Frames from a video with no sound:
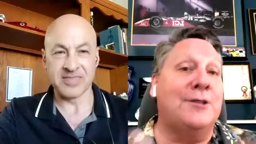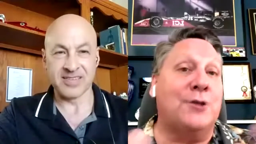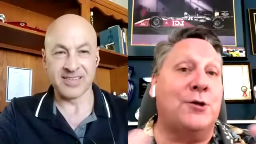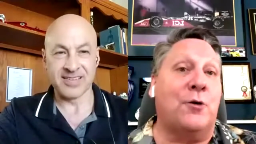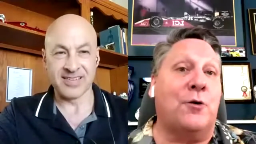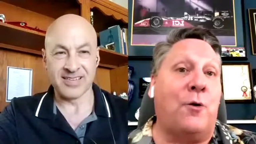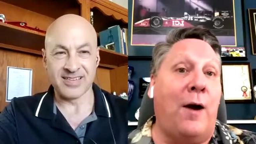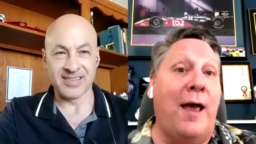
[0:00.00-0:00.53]

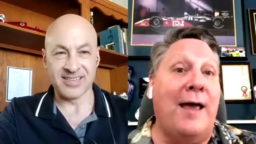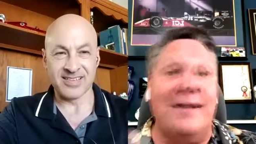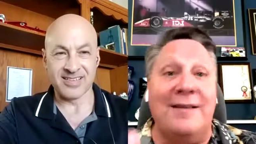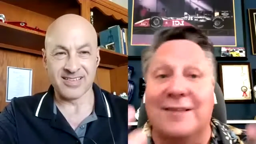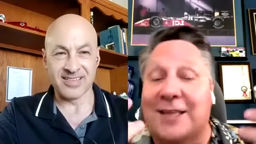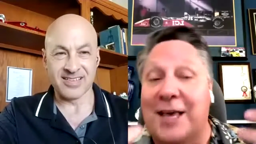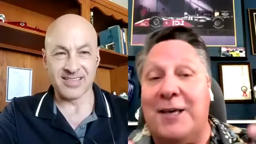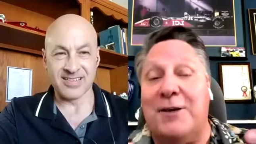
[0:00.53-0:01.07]
Speaker 1: So, Craig,
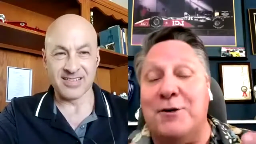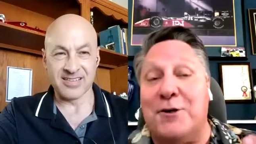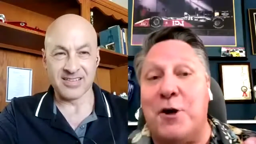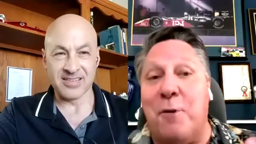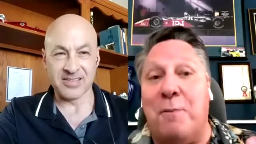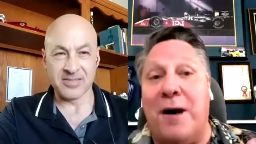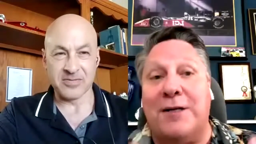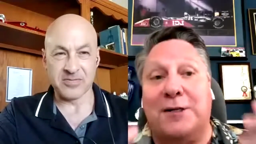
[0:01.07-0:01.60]
thank you
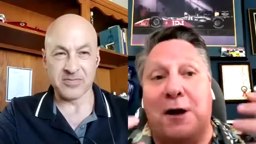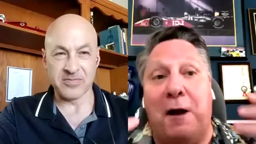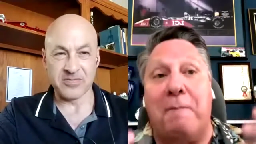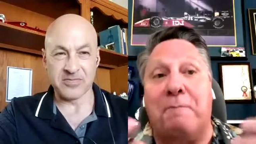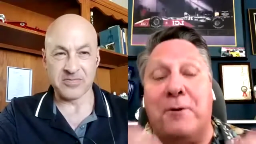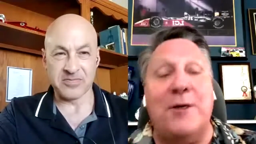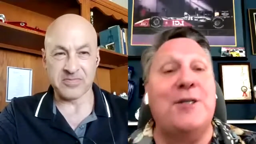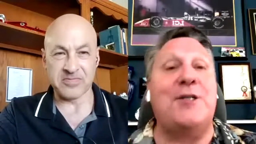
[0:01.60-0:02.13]
so much. I
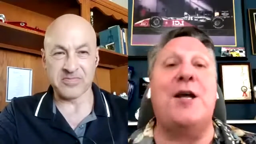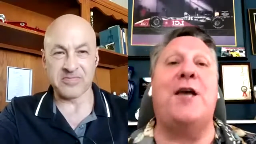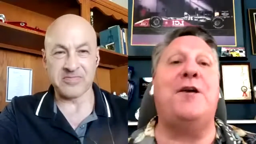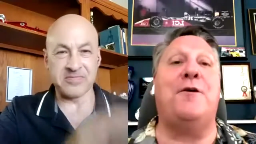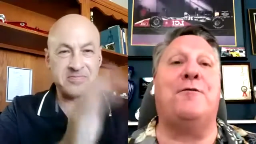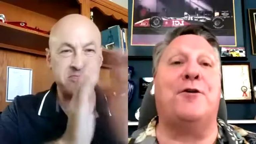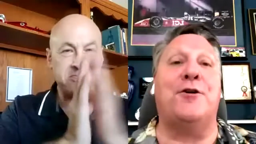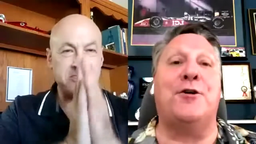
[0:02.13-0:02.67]
appreciate
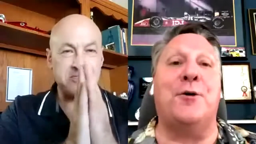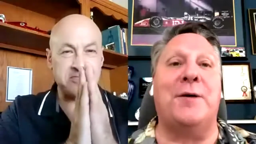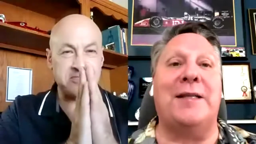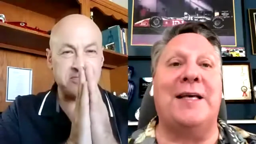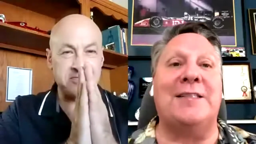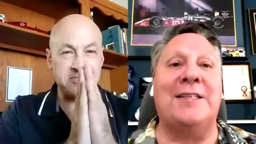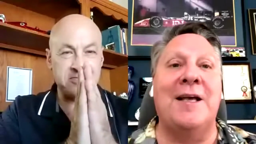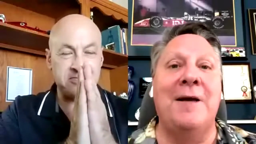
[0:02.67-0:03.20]
you for doing
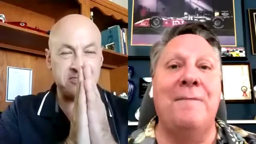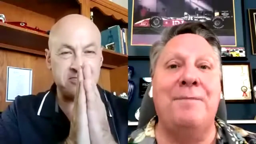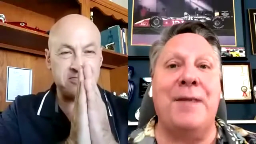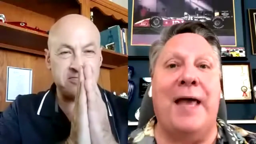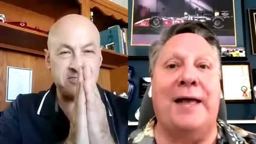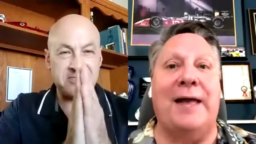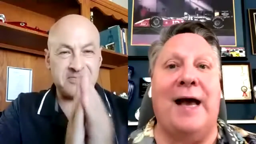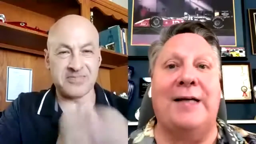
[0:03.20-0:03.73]
this
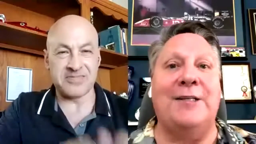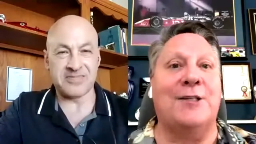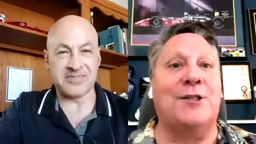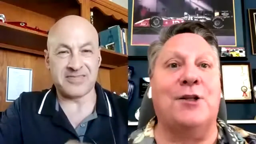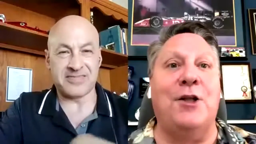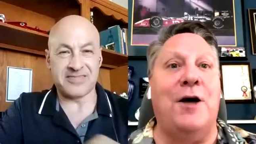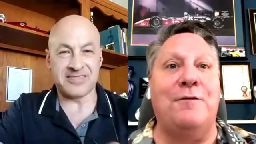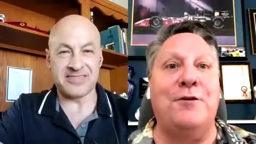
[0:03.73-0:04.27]
and I just
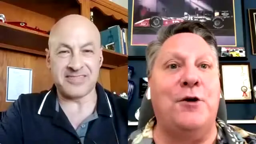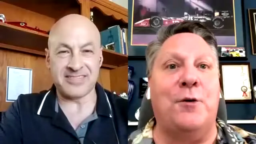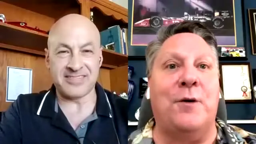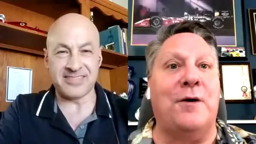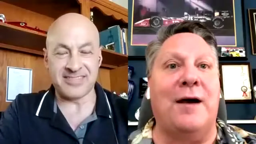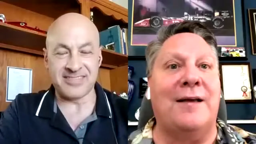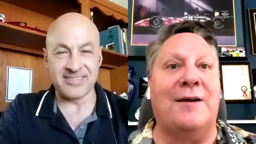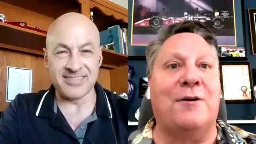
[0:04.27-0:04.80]
love you
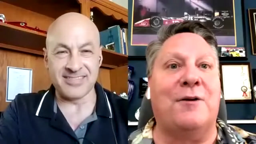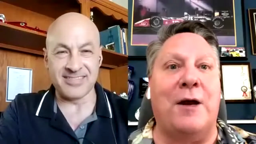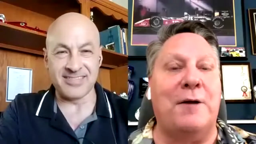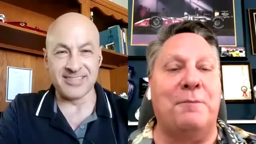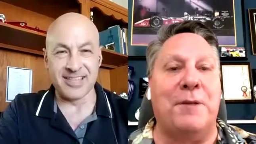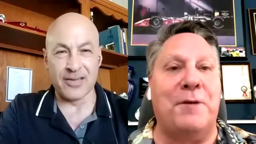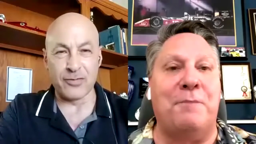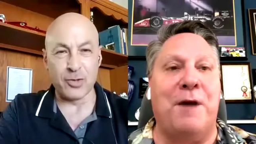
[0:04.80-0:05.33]

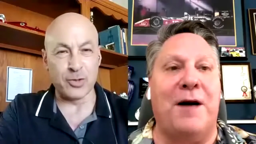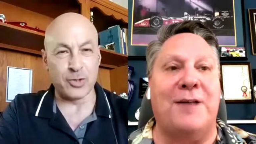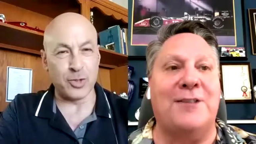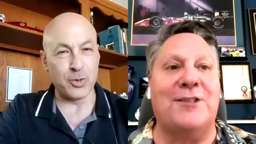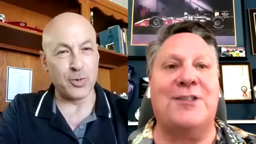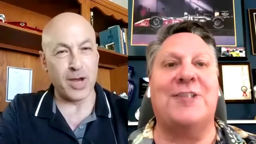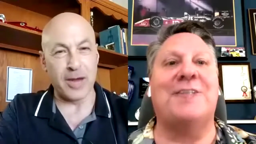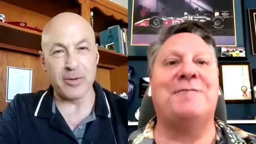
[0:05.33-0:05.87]
incredibly love you much.
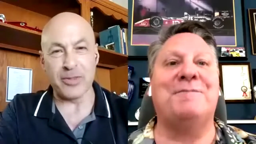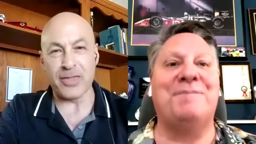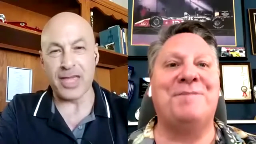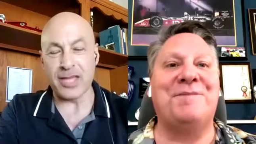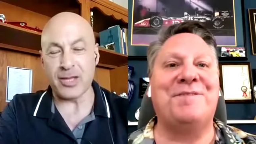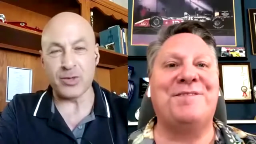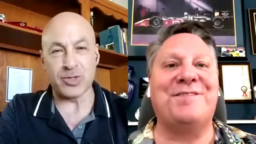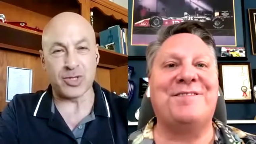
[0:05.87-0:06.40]
Too,
Speaker 2: Robert.
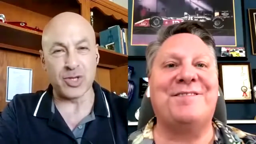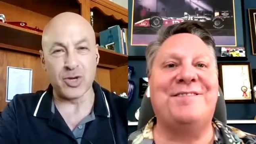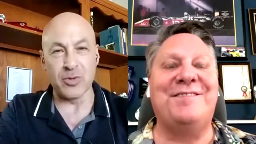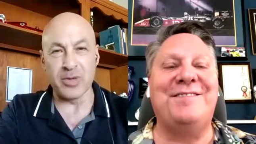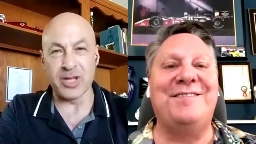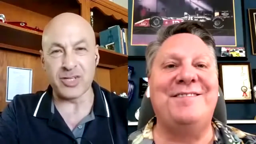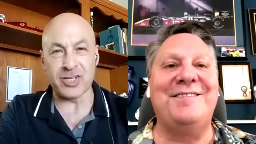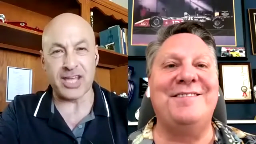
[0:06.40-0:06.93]
Thank you so
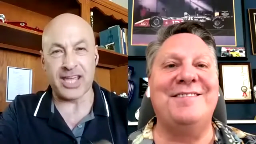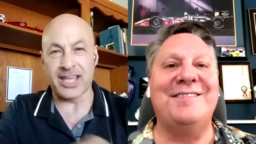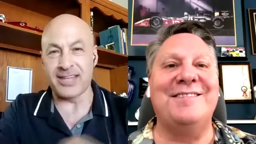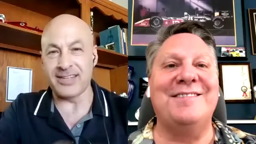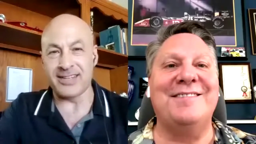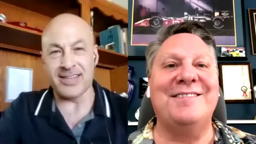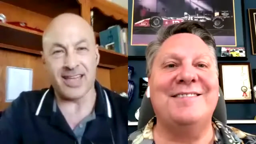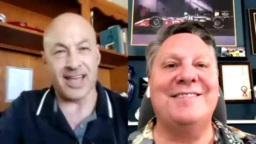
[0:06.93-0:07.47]
much,
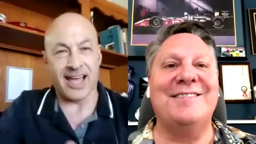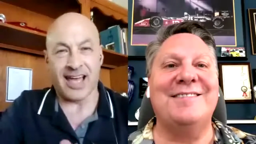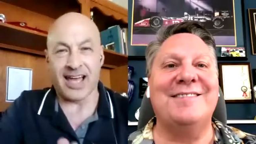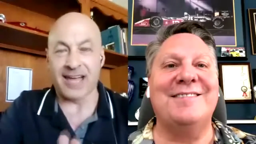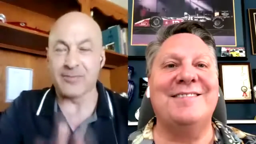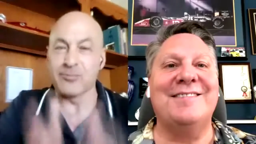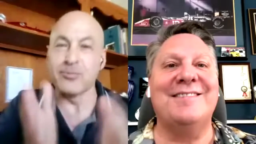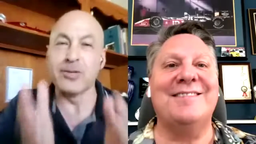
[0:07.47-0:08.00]
and I,
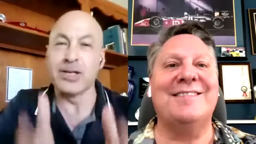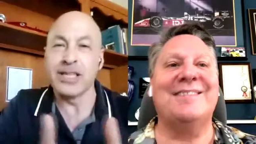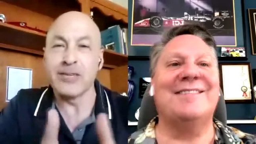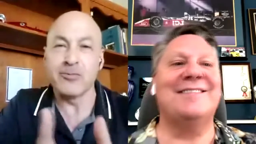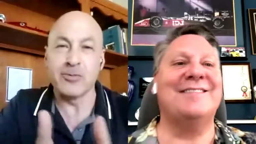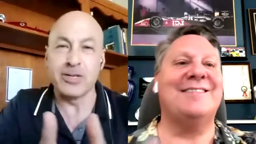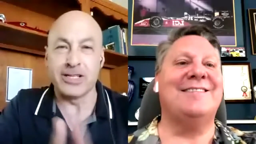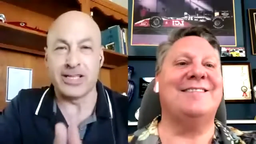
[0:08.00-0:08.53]
I really,
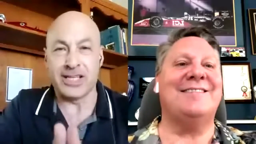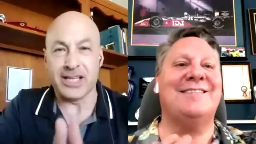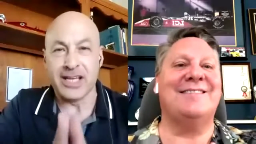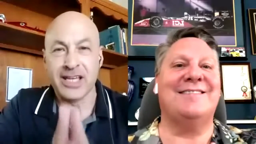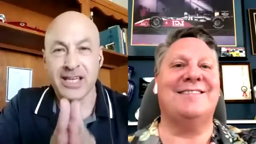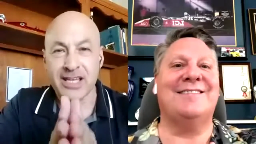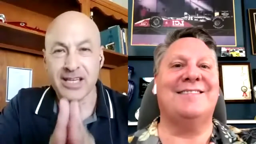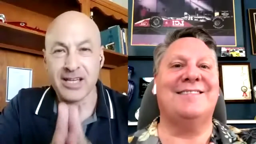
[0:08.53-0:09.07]
really
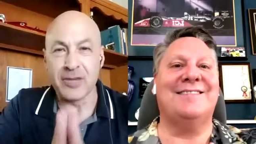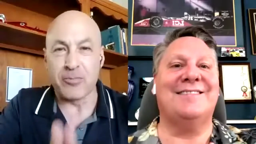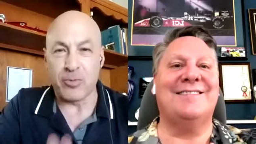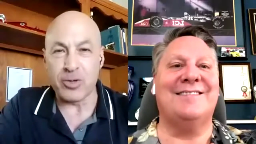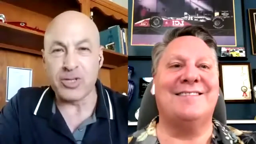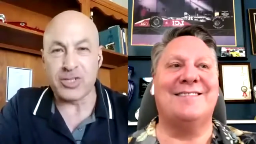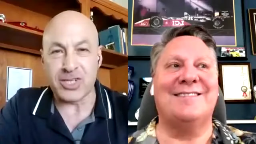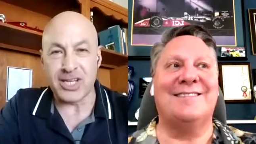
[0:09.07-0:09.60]

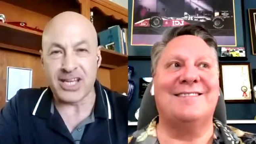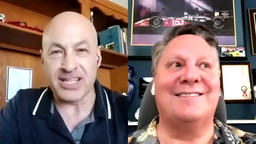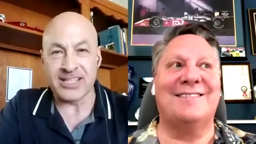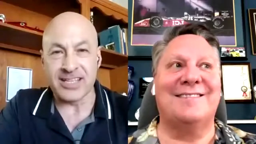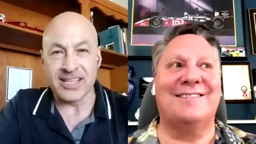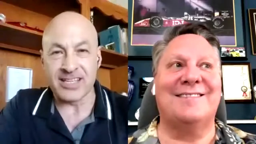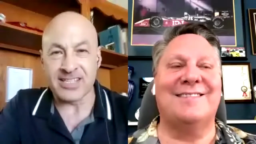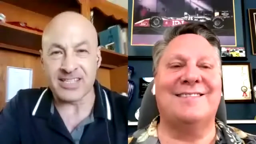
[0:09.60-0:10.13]
appreciate
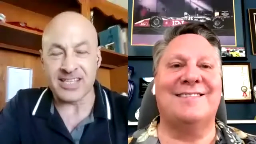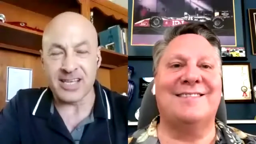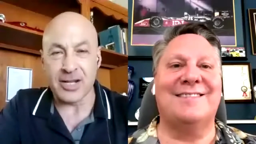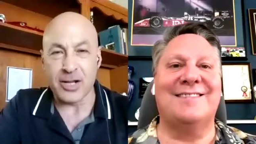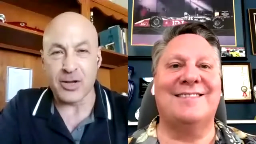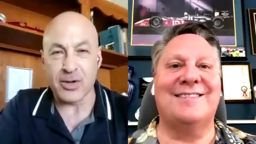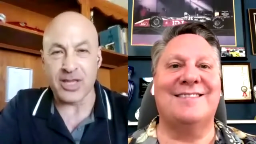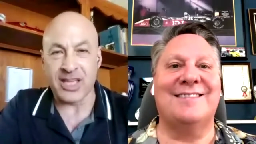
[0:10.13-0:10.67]
this. You
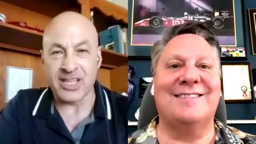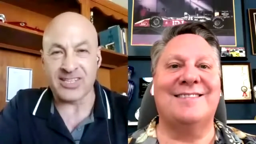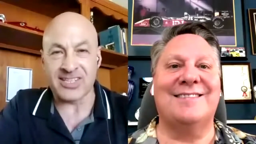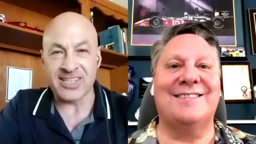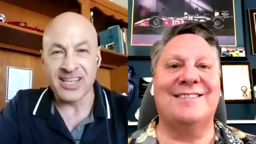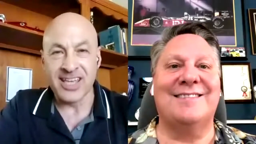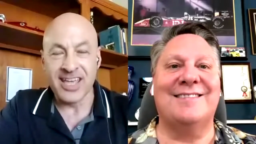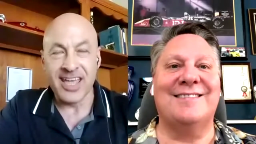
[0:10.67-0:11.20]
know,
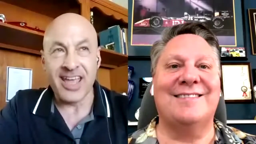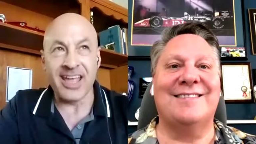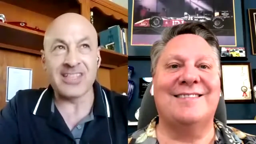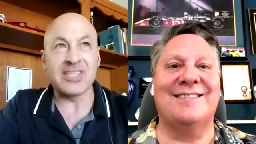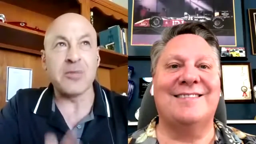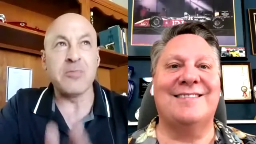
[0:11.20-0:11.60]
it's it's